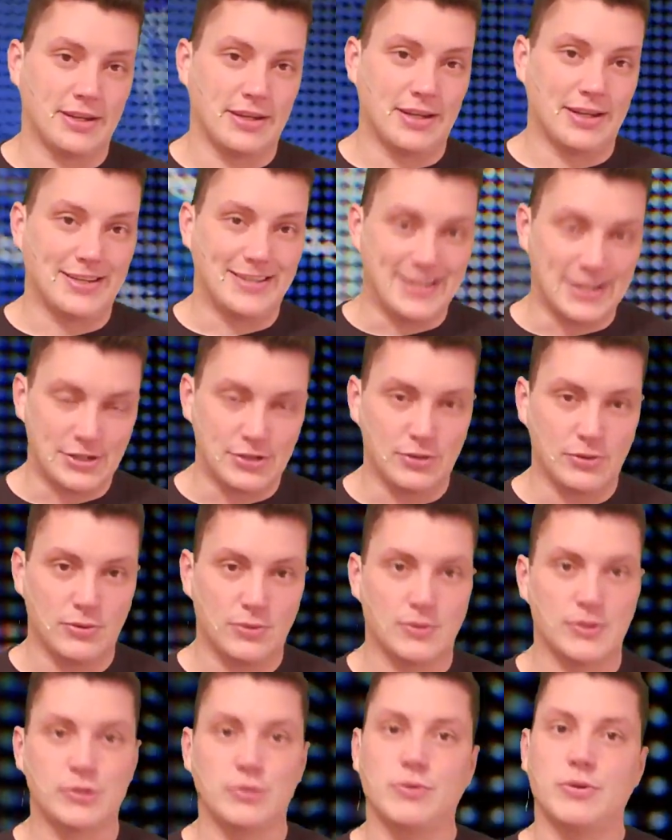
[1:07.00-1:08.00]
initial,
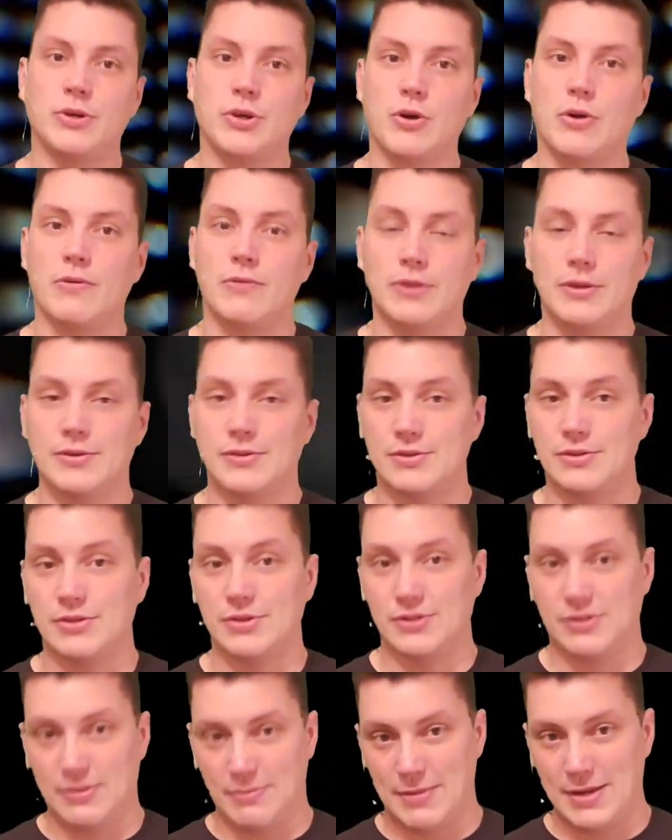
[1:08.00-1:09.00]
which we'll go over those in
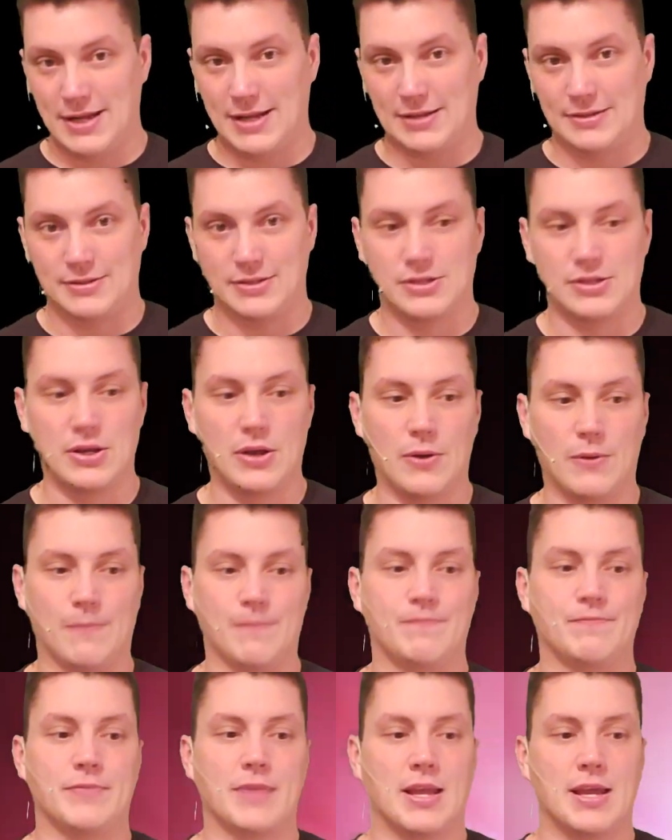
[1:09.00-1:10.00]
just a minute. So
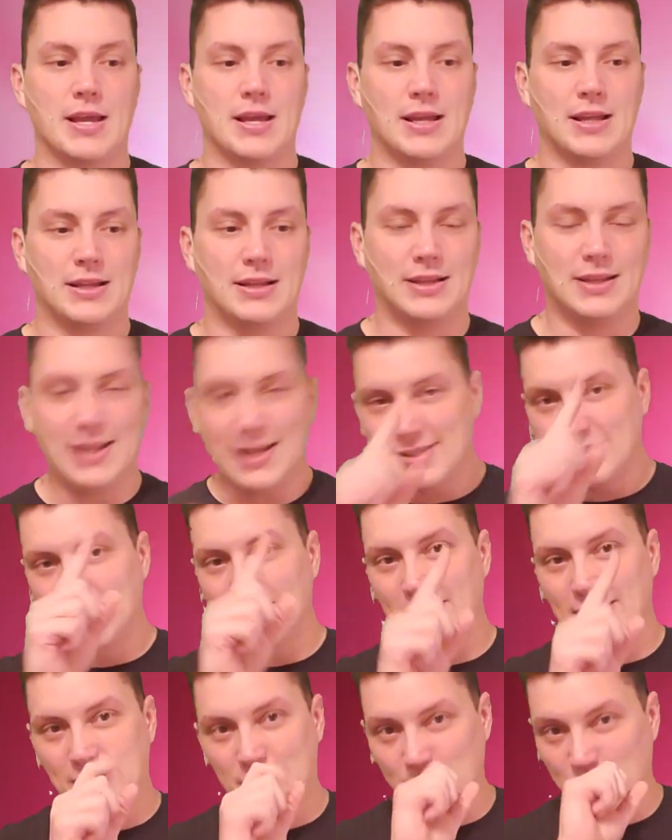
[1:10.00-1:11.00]
let's
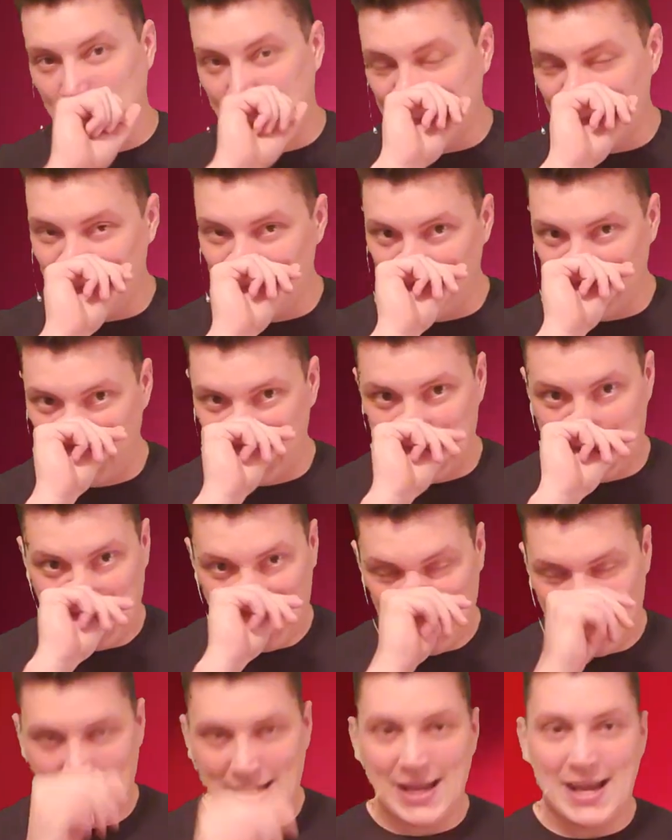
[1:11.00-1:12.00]
look specifically
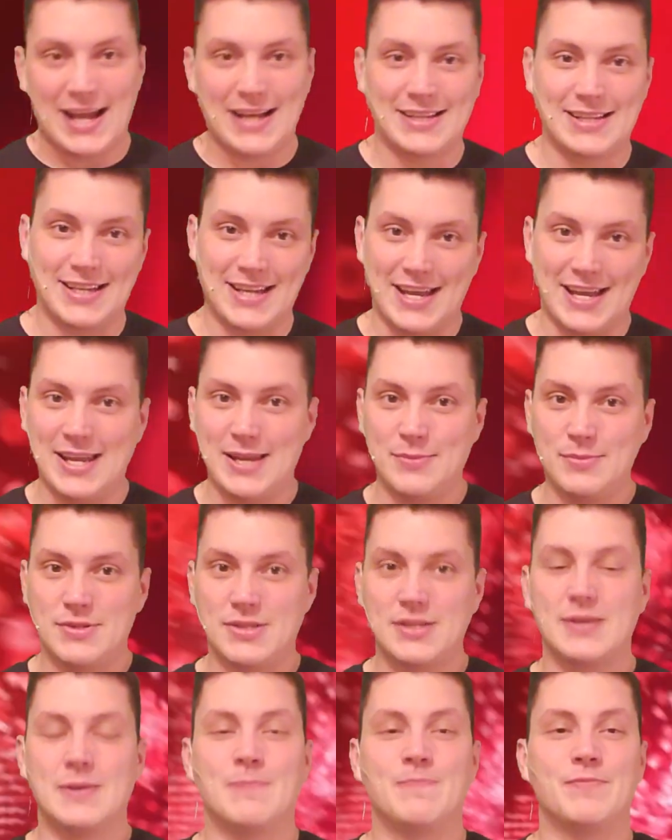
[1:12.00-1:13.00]
at the
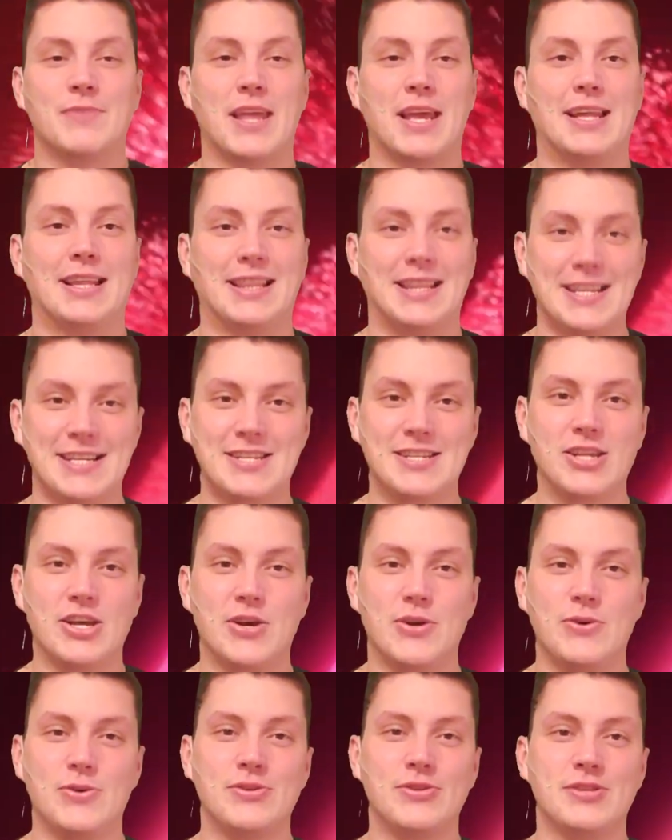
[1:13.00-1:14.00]
games and list
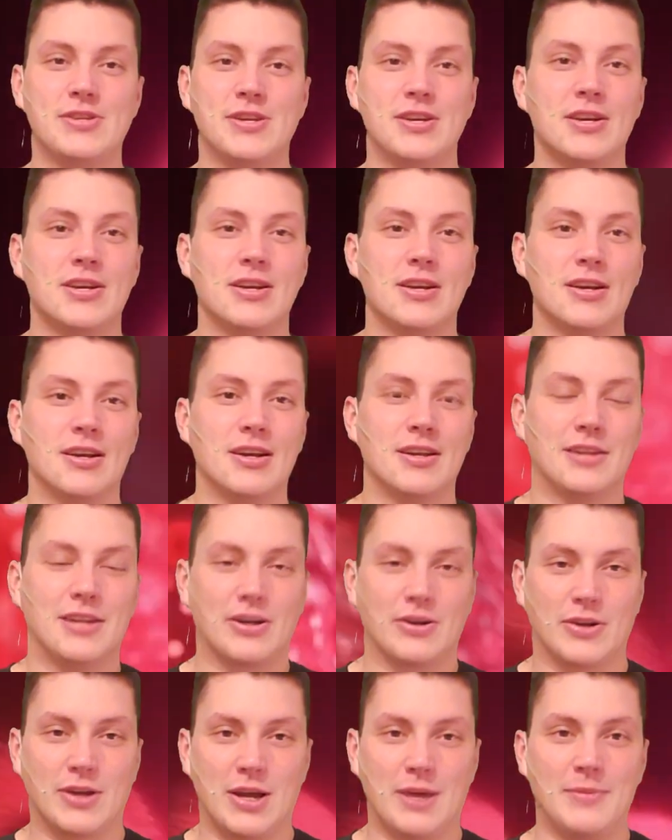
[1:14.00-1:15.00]
those that are
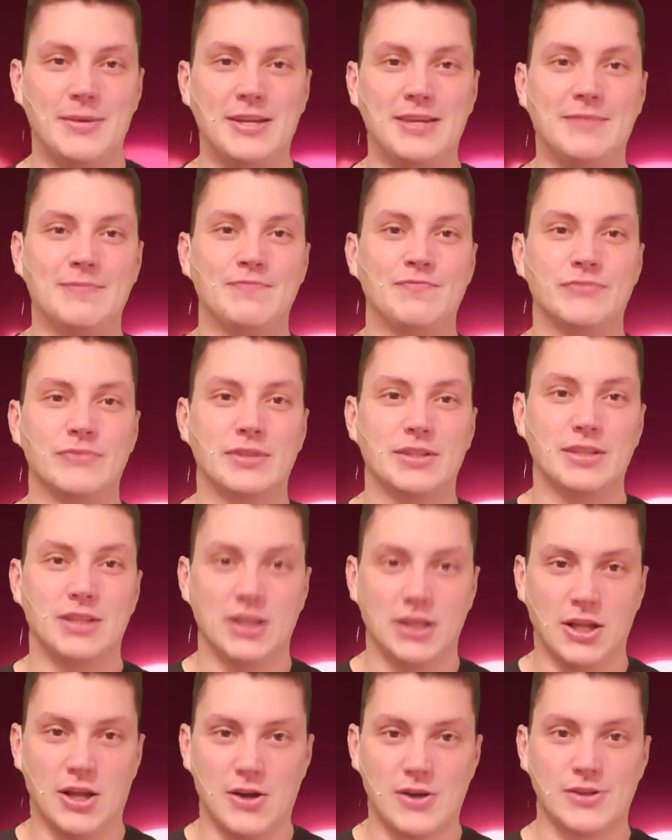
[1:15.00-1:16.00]
coming.
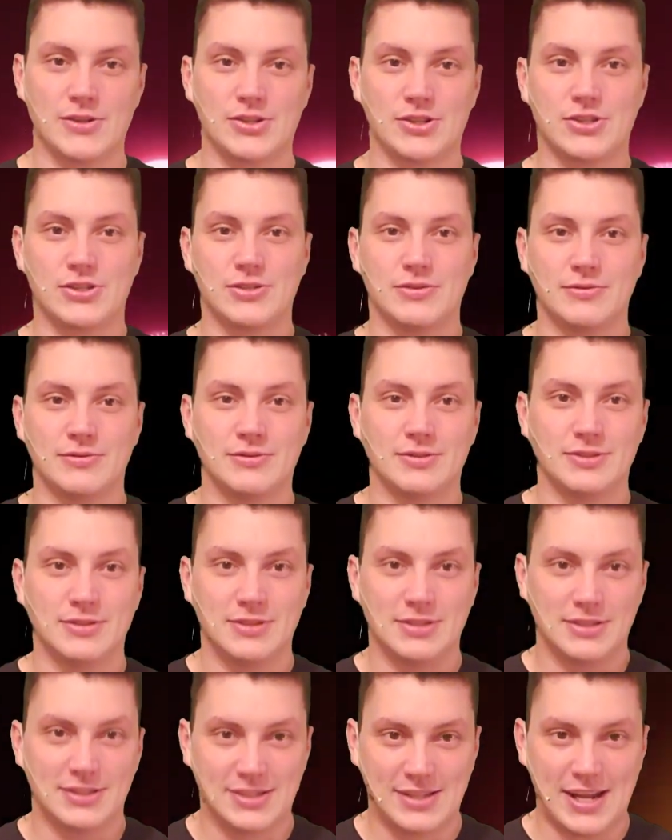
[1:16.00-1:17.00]
Launch
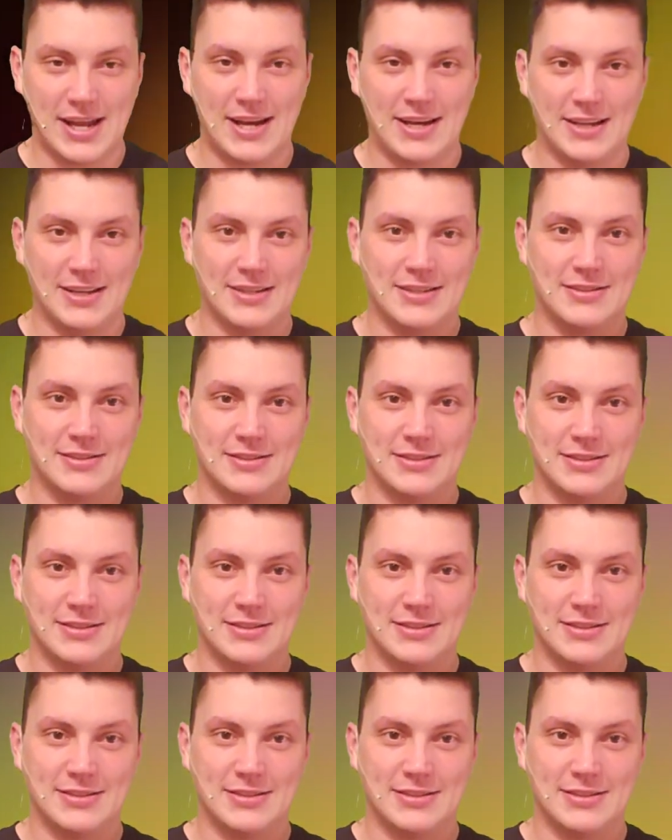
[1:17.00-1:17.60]
Stadia.